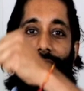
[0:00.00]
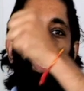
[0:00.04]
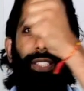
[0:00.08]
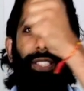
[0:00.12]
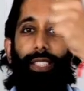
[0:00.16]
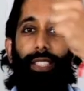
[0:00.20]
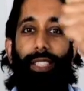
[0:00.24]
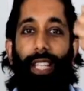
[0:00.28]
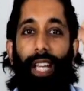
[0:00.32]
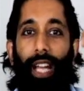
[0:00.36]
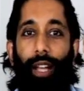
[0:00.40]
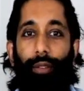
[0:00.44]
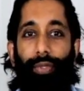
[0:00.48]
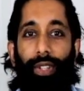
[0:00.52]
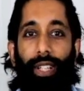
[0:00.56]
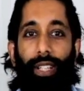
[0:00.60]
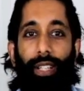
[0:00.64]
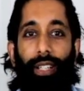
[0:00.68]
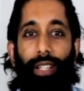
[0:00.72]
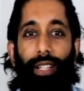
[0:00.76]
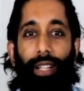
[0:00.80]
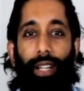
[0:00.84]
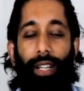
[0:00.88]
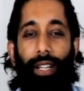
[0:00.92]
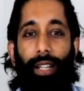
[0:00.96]
just having
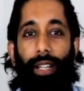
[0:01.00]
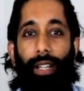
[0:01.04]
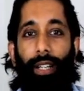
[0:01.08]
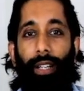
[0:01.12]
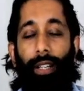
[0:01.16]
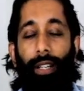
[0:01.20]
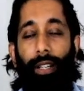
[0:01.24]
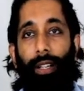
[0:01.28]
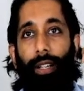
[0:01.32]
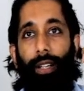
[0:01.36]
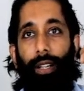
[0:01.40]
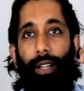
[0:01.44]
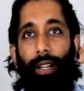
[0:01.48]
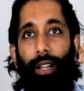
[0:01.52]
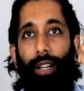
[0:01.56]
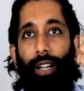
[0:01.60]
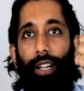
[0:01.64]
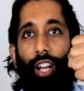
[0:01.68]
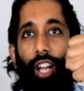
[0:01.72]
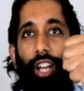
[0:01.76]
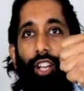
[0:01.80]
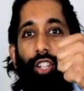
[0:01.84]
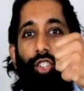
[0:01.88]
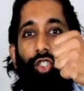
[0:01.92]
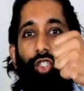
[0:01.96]

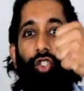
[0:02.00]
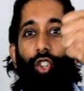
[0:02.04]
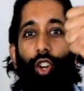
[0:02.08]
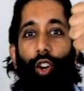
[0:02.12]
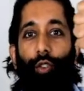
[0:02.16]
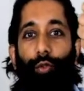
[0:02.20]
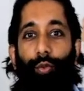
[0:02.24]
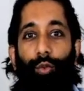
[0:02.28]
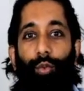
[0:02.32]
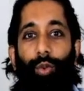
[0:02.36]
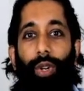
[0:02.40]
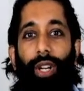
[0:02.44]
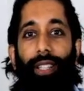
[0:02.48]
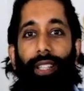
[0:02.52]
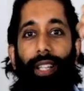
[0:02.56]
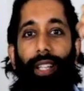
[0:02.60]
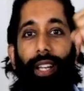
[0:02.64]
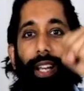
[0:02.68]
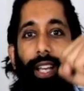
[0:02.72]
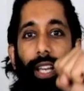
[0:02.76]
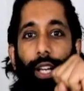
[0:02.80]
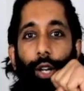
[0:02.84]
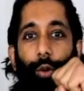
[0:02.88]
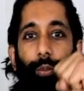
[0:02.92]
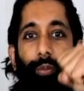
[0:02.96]
a software that
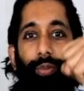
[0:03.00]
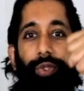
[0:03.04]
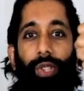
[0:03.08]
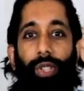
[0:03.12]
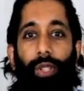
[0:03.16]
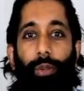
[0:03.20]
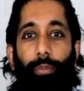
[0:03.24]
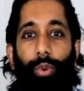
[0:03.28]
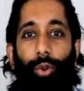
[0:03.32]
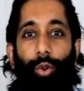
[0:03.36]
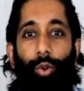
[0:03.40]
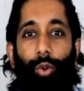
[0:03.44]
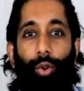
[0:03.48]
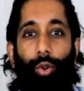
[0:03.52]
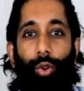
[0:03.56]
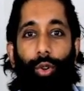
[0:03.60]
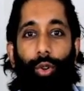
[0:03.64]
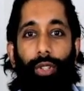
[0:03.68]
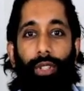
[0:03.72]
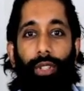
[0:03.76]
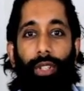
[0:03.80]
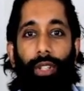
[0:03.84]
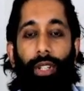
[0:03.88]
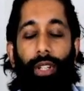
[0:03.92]
helps support